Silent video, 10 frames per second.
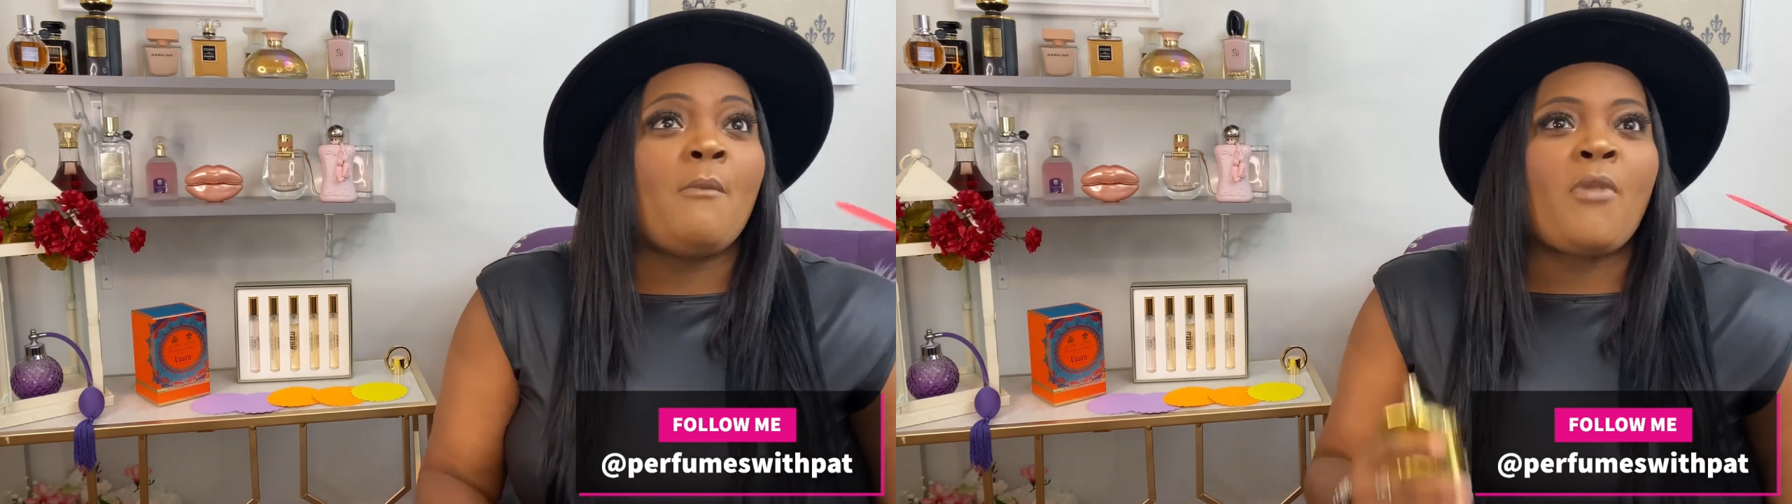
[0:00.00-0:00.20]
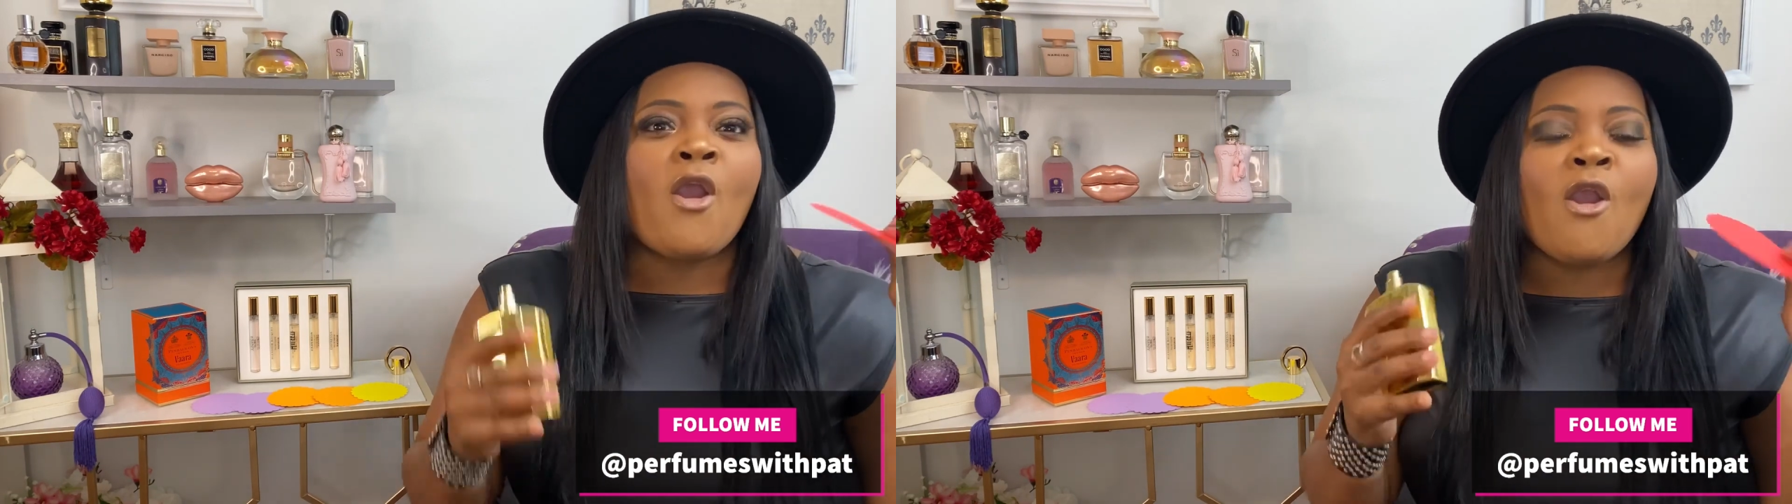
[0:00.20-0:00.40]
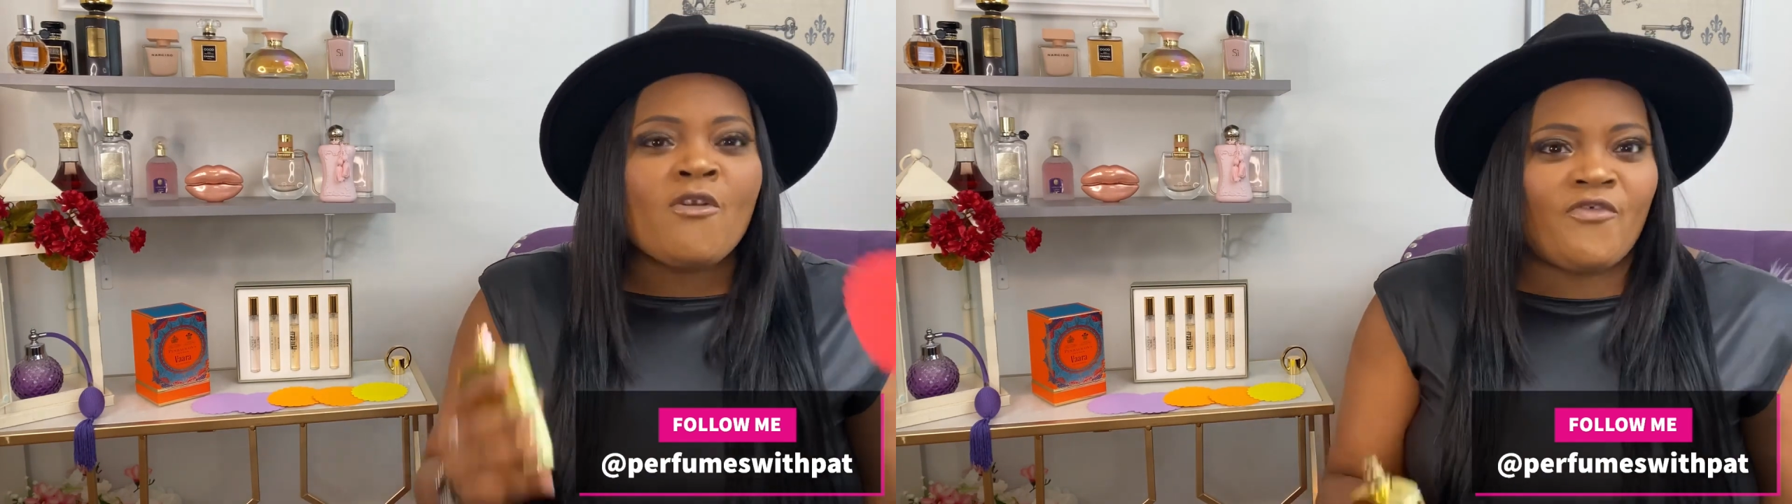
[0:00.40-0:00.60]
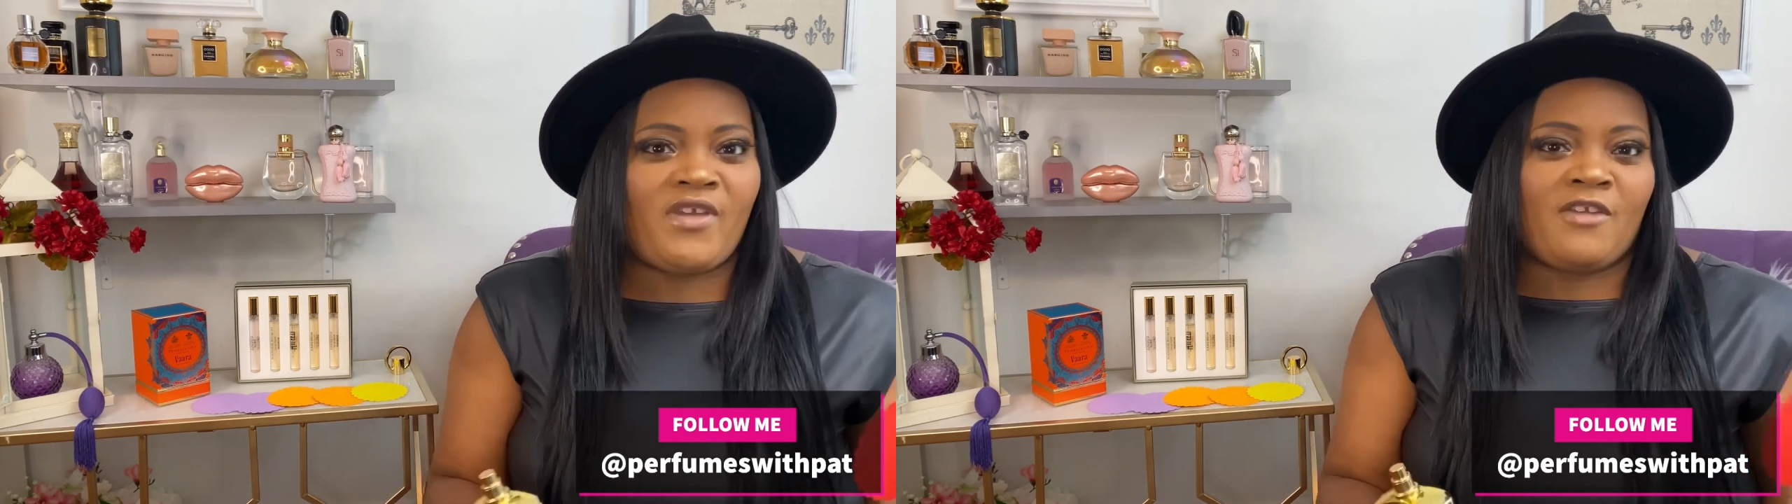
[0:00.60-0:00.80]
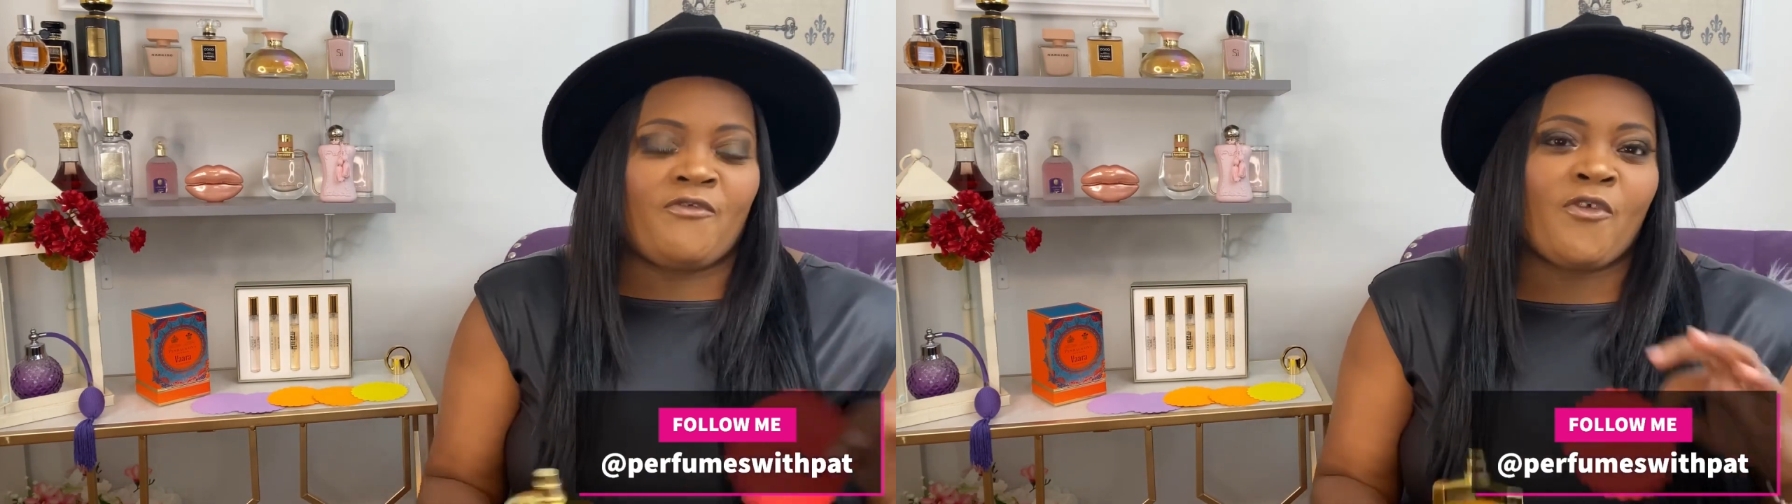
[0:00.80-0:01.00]

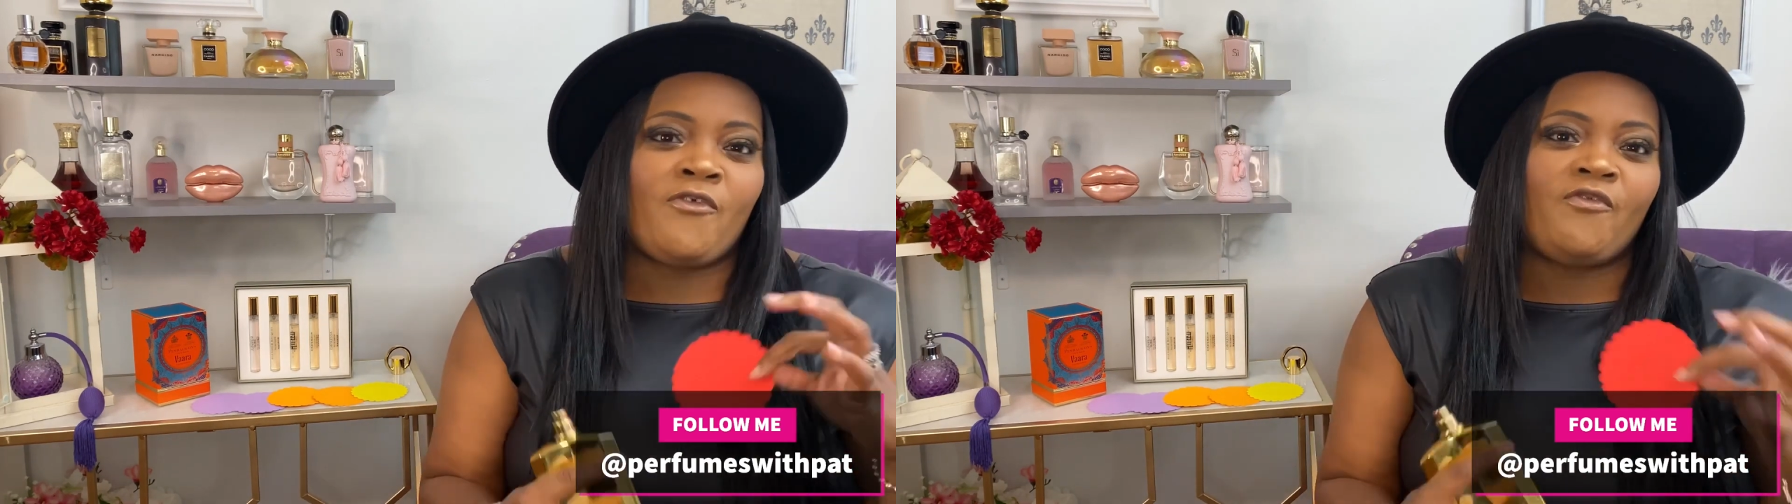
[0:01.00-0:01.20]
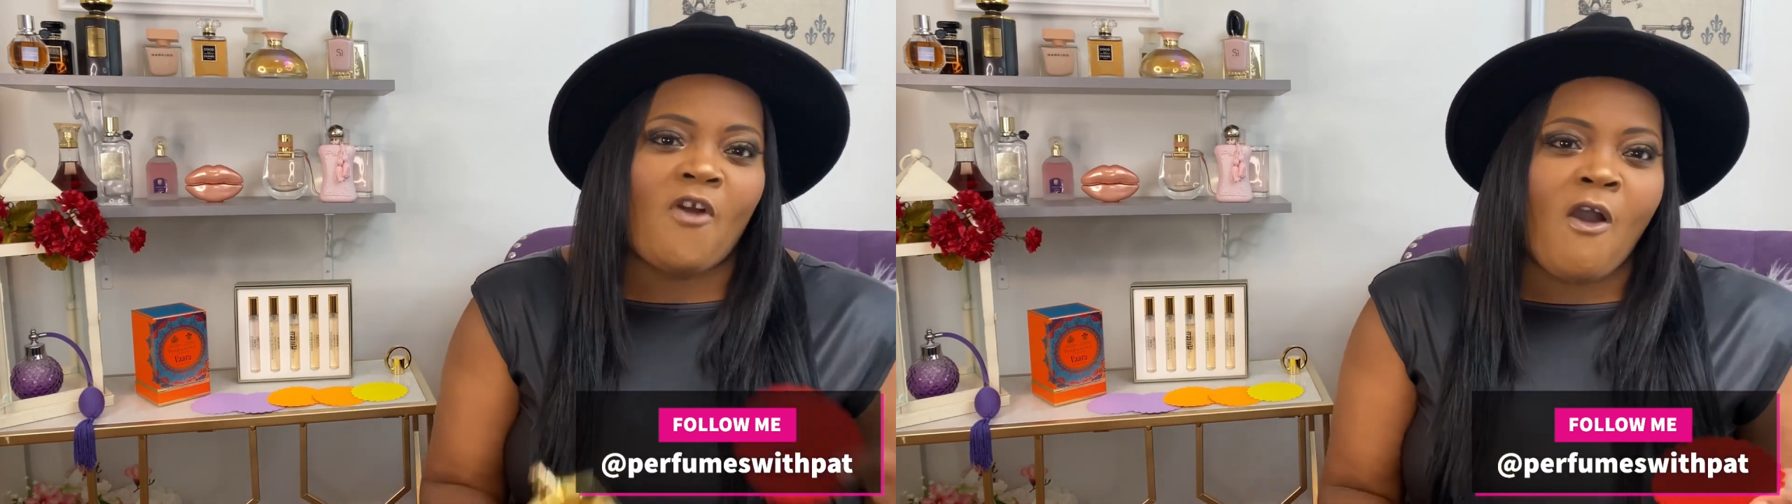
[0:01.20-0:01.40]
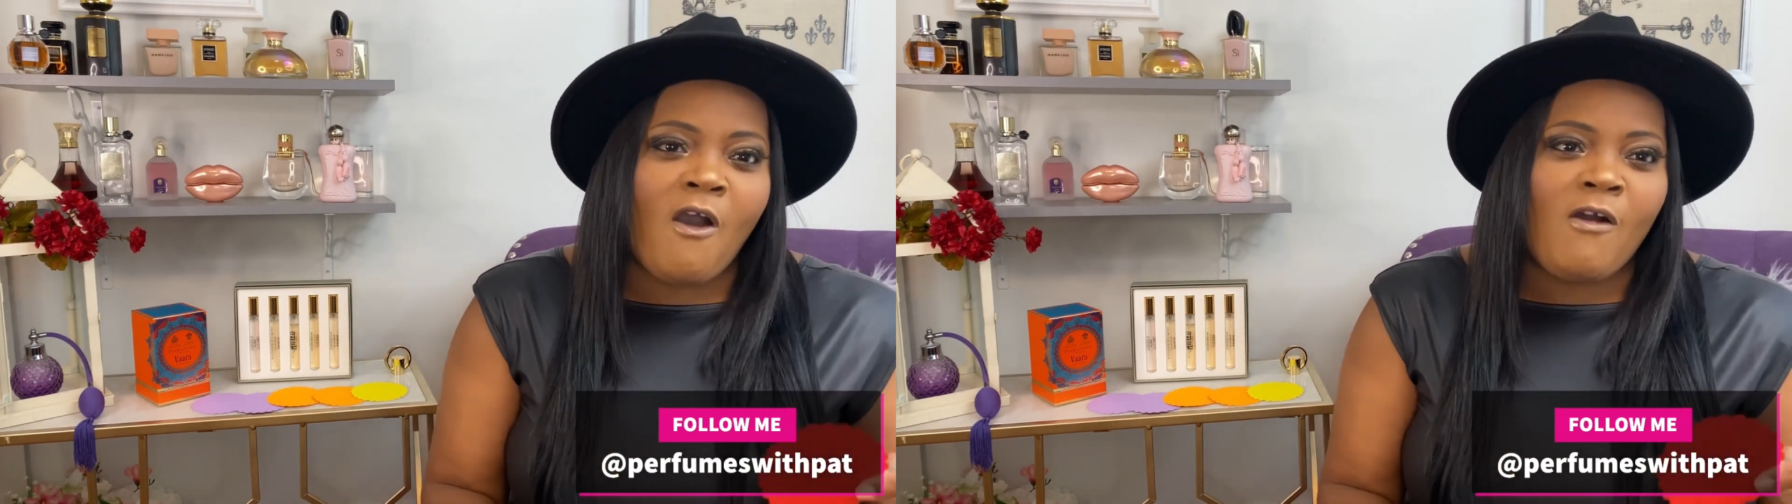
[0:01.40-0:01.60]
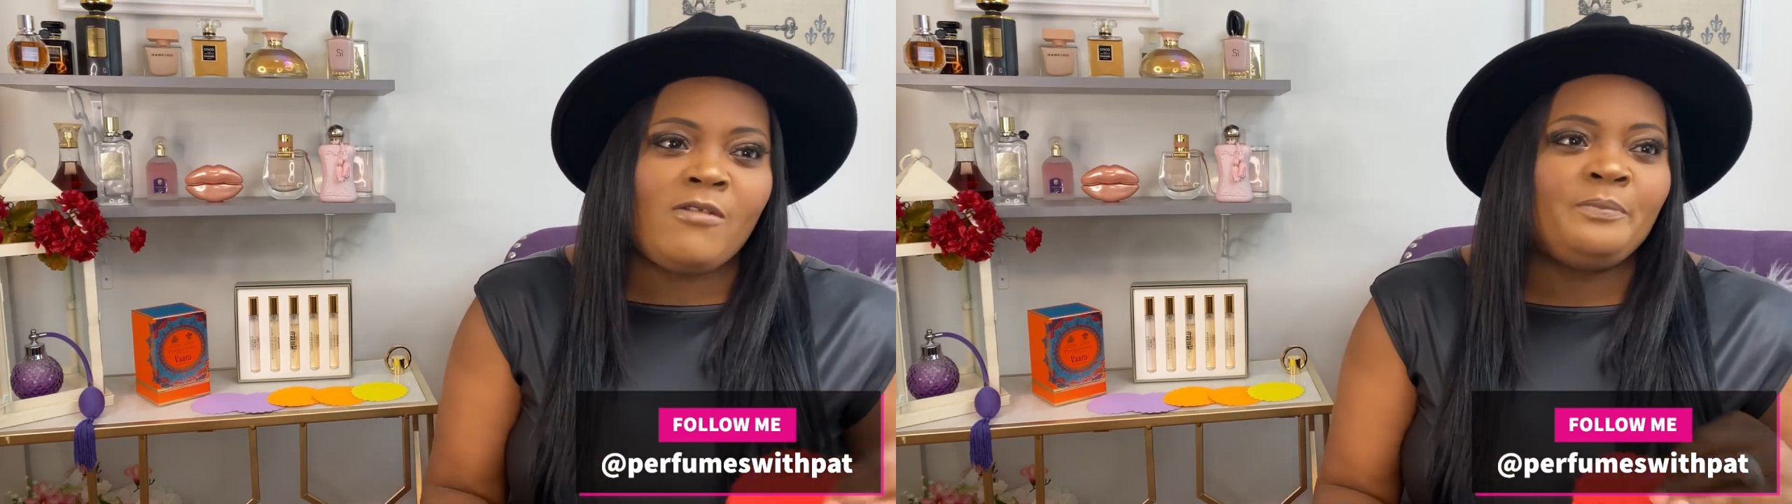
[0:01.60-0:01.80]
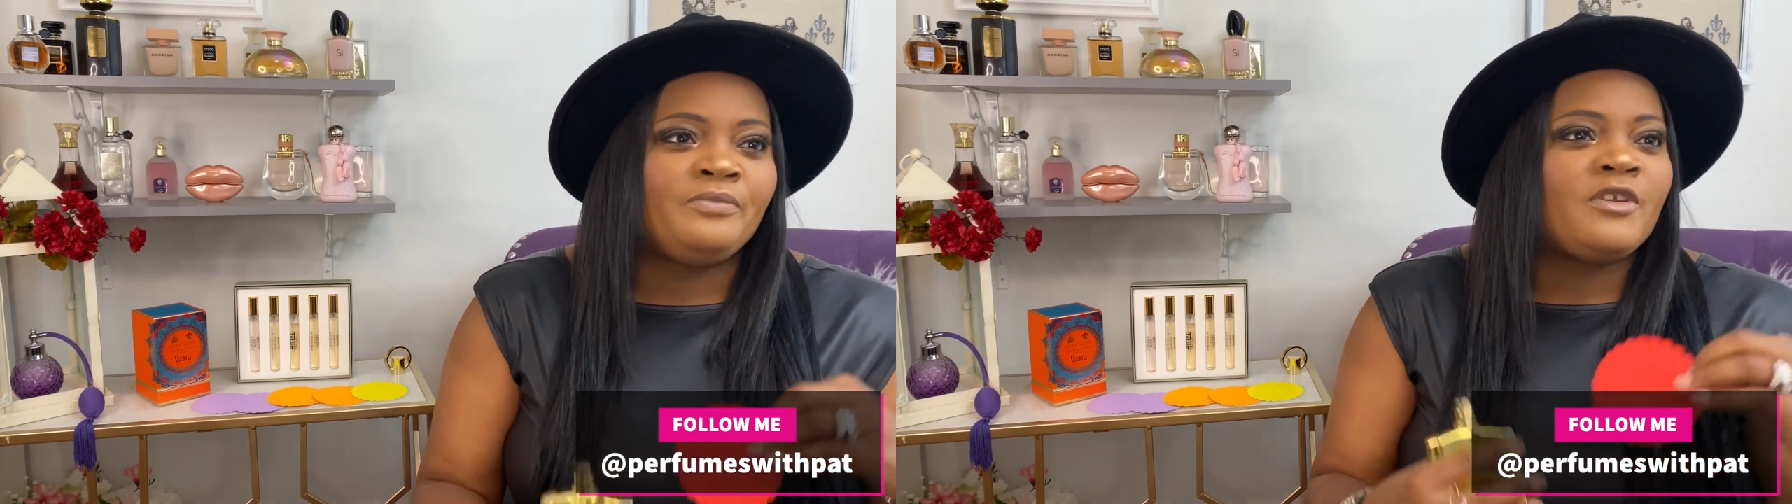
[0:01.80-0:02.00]
perfect for fall,